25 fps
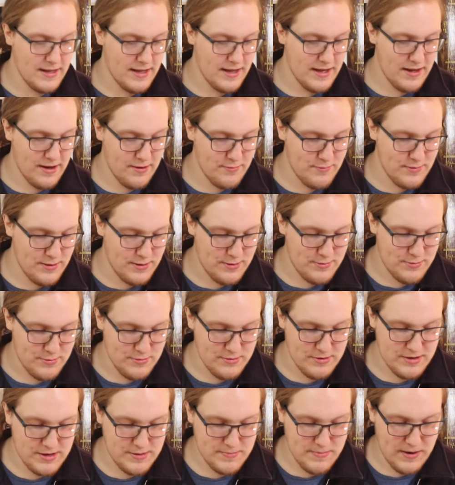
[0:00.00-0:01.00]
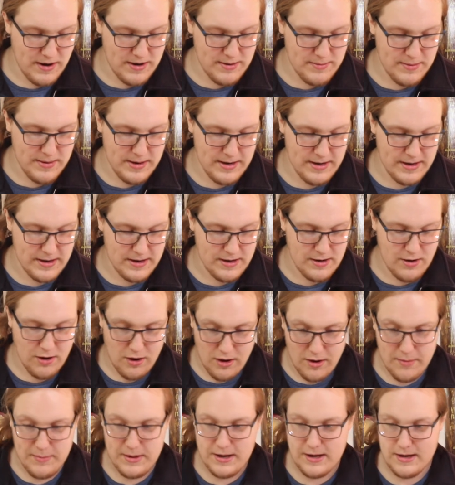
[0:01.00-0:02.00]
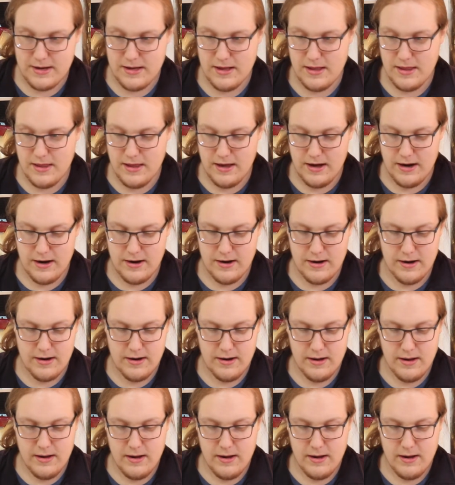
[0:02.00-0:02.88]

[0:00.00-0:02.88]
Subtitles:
a really cool Spider-Man comic there.